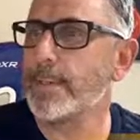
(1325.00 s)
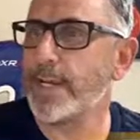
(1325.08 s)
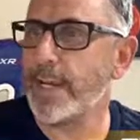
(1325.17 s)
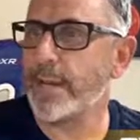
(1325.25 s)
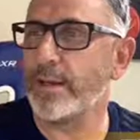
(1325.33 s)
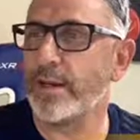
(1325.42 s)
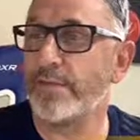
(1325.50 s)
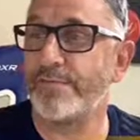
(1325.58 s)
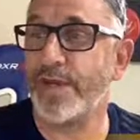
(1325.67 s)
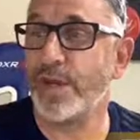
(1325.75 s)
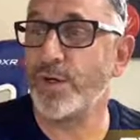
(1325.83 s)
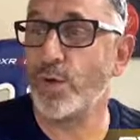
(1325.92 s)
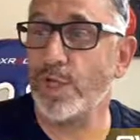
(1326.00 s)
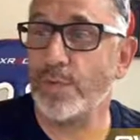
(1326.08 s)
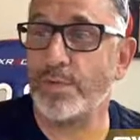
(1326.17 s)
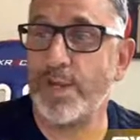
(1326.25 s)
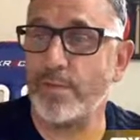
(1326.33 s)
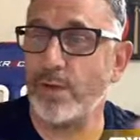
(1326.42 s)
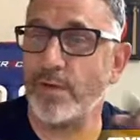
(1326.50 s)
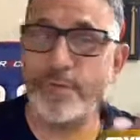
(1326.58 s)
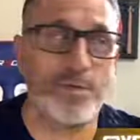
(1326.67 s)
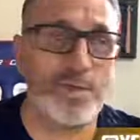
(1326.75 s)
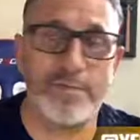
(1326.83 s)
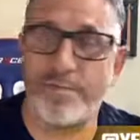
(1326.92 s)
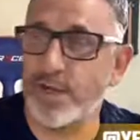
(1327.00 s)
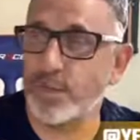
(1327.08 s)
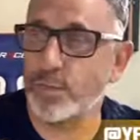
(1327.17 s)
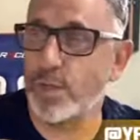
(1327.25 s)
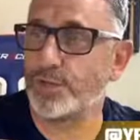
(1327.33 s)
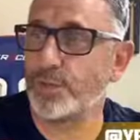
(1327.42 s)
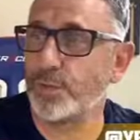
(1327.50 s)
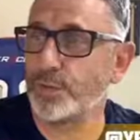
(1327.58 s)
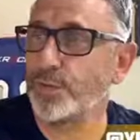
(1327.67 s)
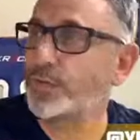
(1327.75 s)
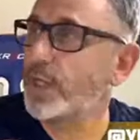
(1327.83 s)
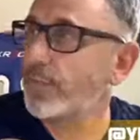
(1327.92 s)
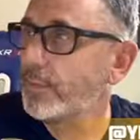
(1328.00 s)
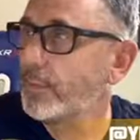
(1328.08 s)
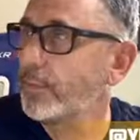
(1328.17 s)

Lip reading: Yeah, and at FanDuel, you can play Miller first on FanDuel also, 2-7.